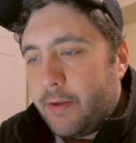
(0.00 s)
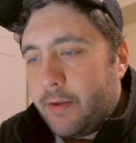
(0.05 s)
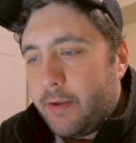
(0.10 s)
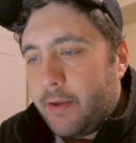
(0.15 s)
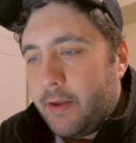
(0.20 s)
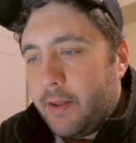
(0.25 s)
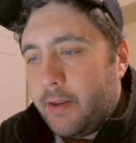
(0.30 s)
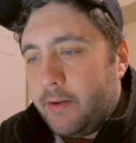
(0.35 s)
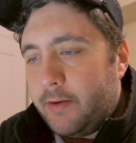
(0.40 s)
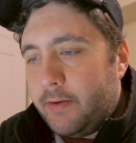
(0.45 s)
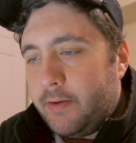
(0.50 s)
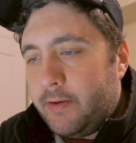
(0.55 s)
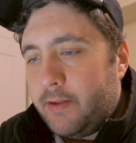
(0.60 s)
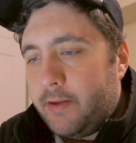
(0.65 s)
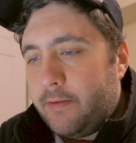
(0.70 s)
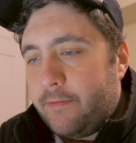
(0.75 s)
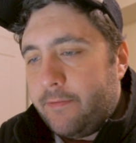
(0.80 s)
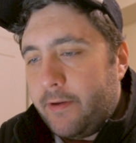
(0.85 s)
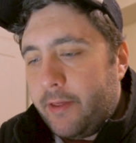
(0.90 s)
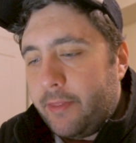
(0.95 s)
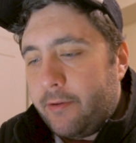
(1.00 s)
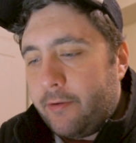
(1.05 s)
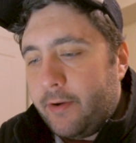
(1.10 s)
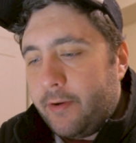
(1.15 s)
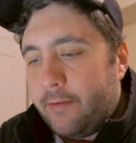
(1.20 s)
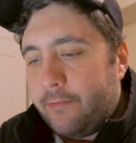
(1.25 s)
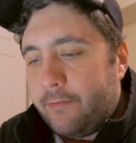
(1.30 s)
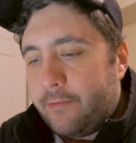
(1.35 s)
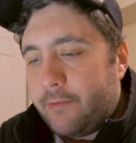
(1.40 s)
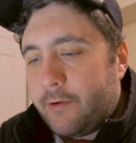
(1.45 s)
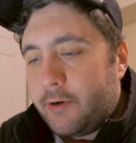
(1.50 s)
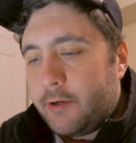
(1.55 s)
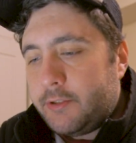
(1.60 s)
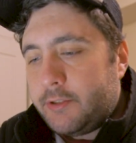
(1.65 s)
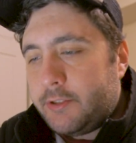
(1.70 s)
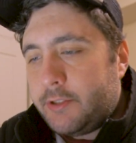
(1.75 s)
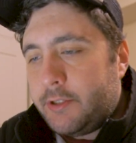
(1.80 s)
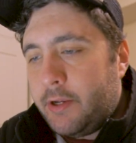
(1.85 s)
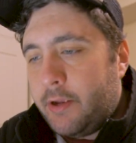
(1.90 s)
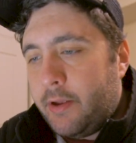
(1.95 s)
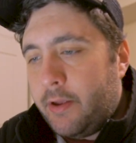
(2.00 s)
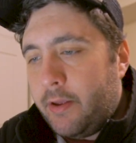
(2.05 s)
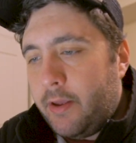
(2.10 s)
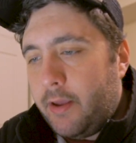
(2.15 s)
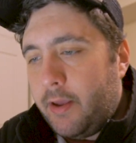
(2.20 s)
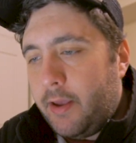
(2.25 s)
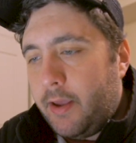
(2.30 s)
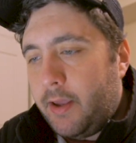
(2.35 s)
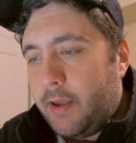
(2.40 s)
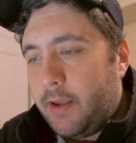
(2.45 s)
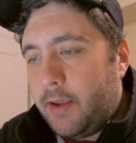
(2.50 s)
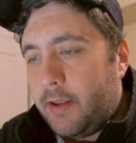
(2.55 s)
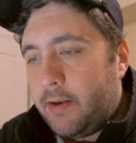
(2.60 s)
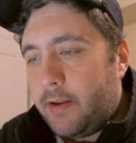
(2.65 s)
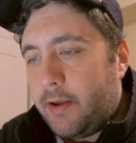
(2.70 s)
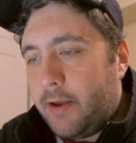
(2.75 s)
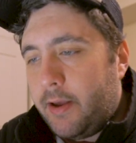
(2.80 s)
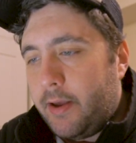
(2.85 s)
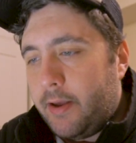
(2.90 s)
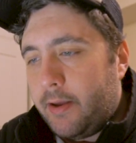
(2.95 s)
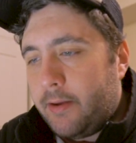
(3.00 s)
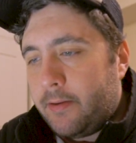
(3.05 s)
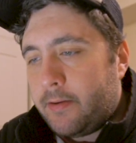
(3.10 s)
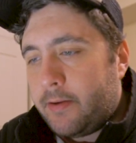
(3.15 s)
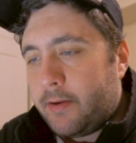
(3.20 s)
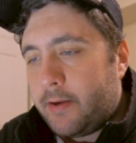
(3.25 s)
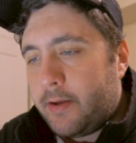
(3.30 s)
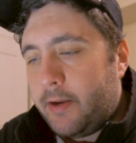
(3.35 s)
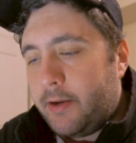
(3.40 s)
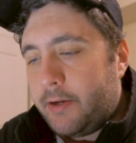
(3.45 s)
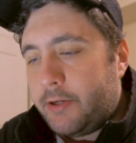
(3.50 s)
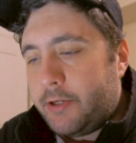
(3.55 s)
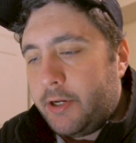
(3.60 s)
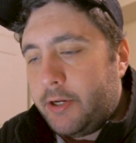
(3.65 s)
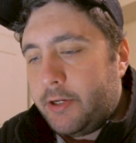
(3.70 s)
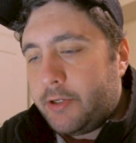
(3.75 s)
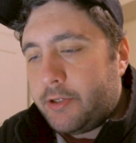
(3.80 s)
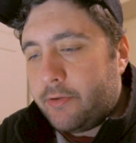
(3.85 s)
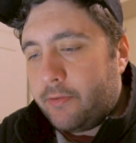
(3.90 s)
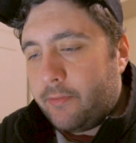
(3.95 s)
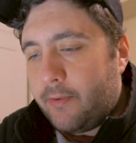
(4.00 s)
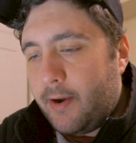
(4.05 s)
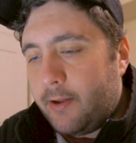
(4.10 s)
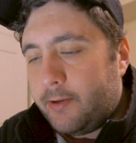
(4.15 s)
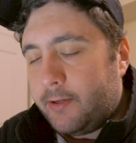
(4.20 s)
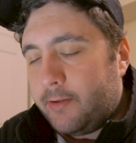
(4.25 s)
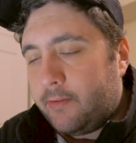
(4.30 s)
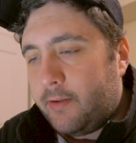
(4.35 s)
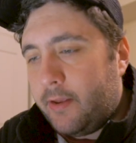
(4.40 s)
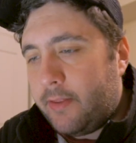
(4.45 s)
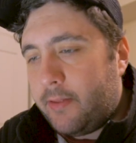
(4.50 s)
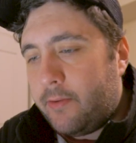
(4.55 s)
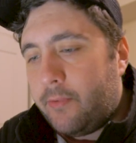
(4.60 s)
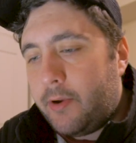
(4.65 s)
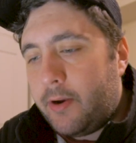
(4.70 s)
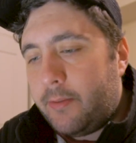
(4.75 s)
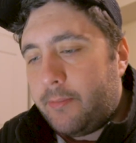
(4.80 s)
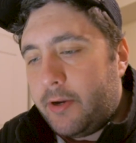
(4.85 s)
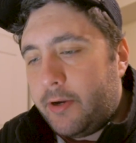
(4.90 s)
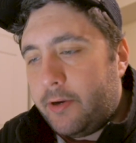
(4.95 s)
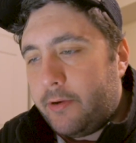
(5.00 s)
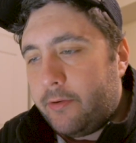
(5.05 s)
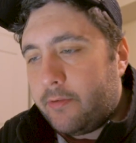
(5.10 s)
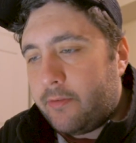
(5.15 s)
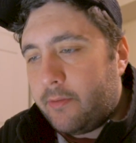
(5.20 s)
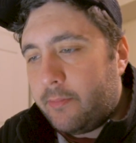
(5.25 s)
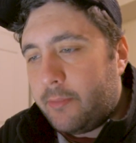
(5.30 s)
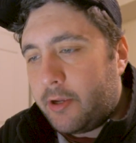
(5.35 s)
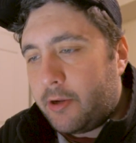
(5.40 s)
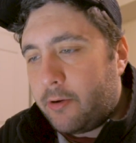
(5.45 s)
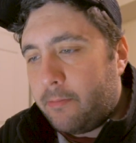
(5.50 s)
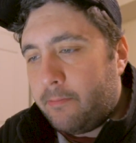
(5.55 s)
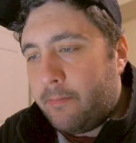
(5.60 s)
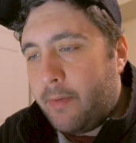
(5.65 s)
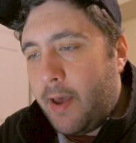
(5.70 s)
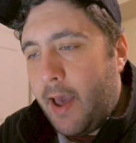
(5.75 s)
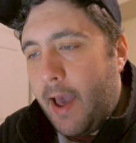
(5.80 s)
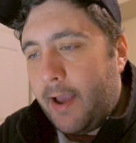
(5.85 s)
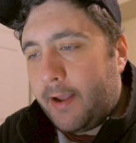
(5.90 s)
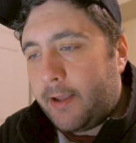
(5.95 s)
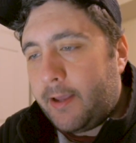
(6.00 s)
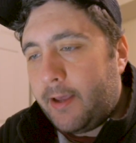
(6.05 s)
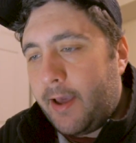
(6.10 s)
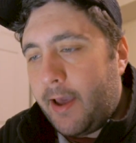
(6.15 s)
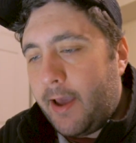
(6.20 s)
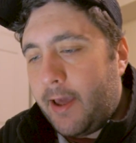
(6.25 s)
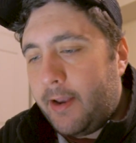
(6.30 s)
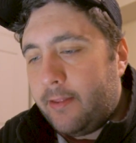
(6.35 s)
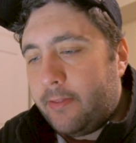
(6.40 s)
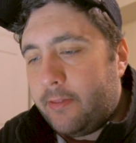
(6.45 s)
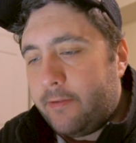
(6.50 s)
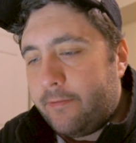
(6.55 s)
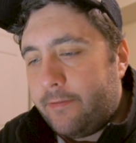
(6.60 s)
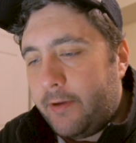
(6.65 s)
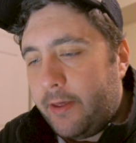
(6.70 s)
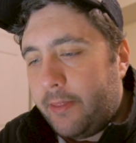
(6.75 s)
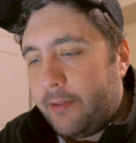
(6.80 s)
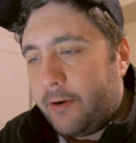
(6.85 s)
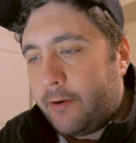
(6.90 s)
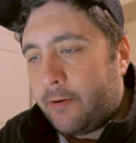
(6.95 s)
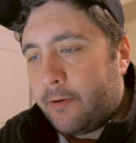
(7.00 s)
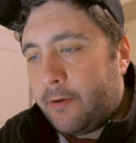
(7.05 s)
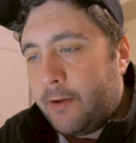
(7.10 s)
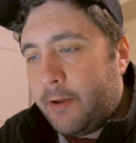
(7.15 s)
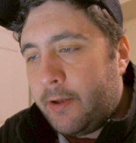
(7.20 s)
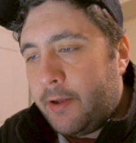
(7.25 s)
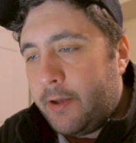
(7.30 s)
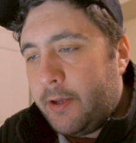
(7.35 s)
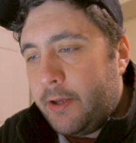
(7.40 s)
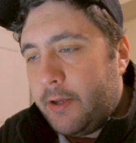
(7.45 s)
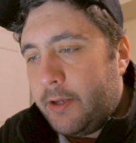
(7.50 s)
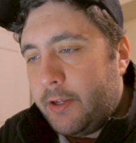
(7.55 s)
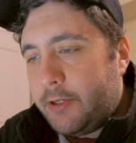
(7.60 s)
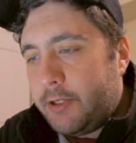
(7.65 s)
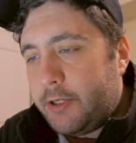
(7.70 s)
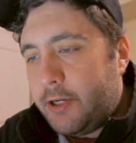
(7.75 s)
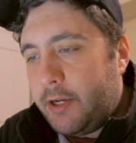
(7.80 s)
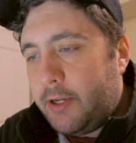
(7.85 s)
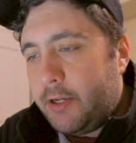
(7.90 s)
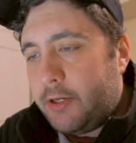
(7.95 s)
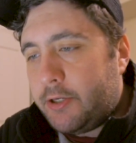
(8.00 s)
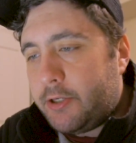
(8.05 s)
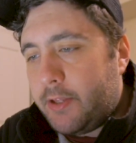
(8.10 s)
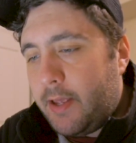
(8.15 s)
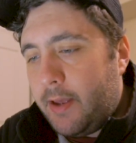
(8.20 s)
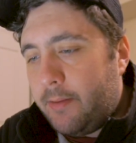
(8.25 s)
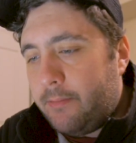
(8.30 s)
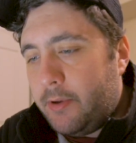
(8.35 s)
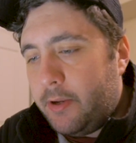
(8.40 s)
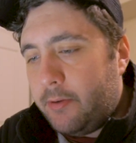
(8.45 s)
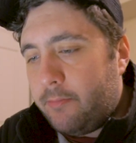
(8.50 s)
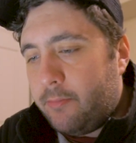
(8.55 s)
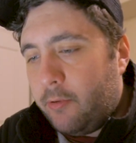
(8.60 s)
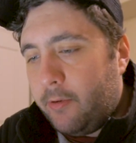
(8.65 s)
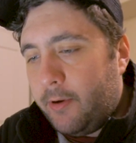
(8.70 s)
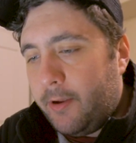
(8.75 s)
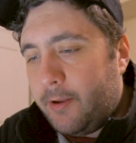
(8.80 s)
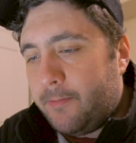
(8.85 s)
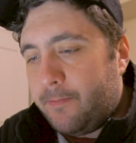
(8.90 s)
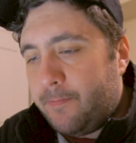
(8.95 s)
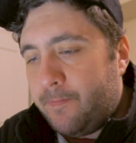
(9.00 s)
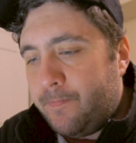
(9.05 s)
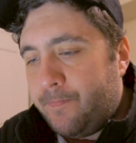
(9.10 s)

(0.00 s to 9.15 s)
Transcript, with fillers: kind of de-feather it first, and uh, kind of change the roundness, and then what I'm going to do is I'm going to go back, add in the feather, change that midpoint,